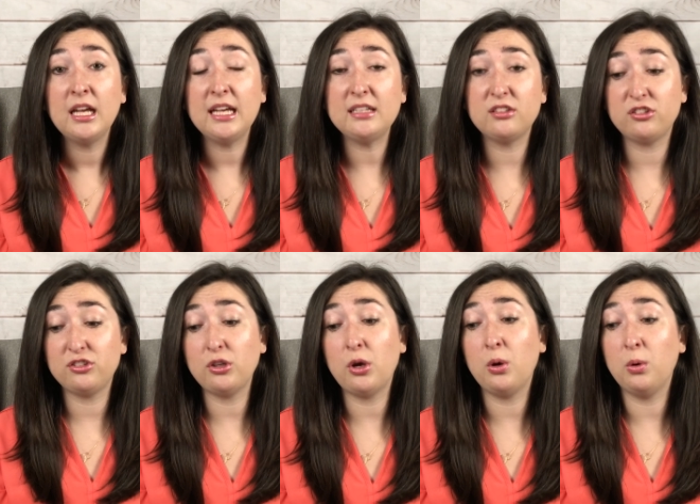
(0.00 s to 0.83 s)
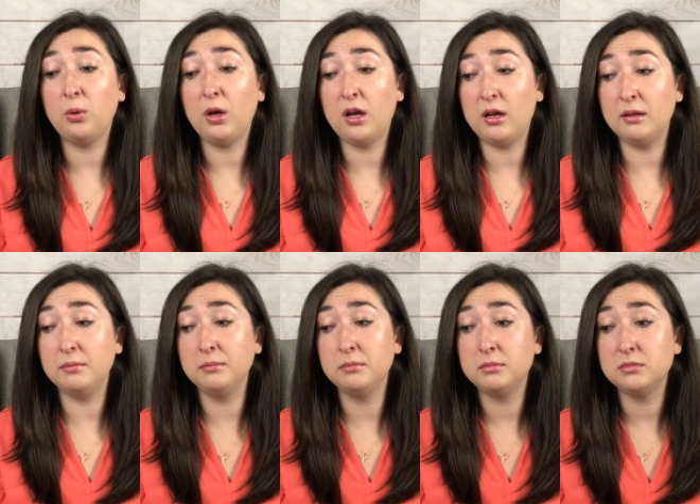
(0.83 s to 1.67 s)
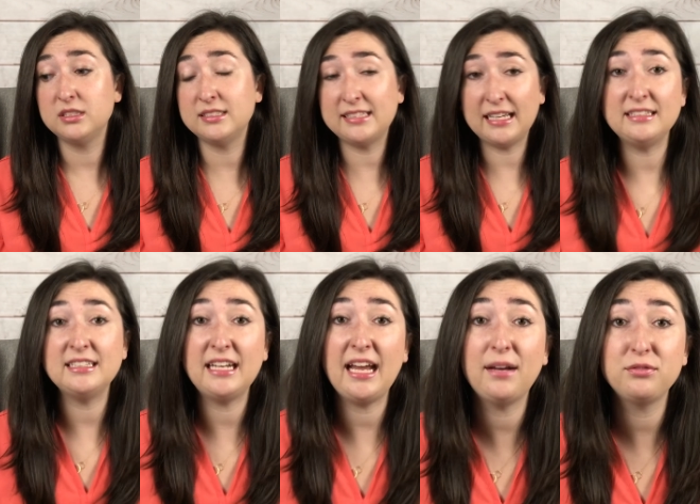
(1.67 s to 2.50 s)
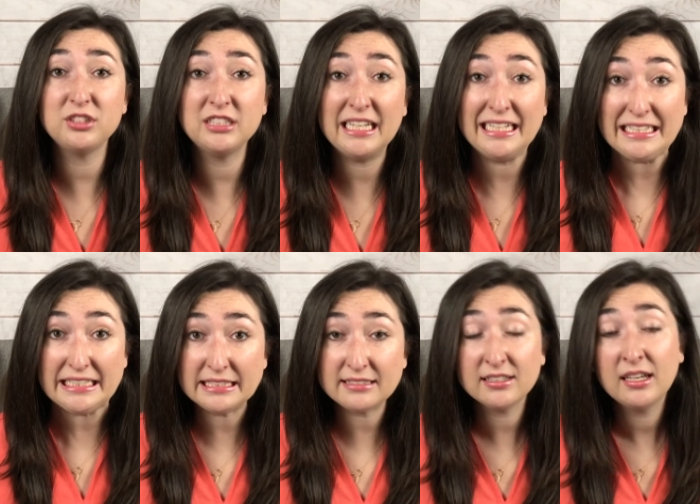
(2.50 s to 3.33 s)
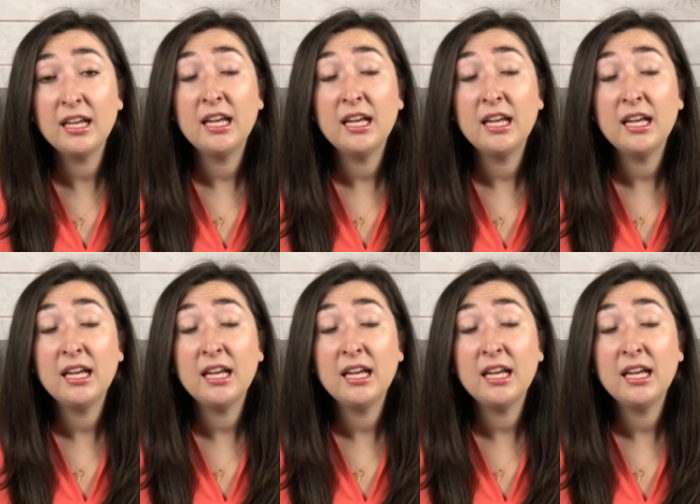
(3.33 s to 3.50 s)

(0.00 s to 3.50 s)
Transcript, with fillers: is so um, descended after they eat.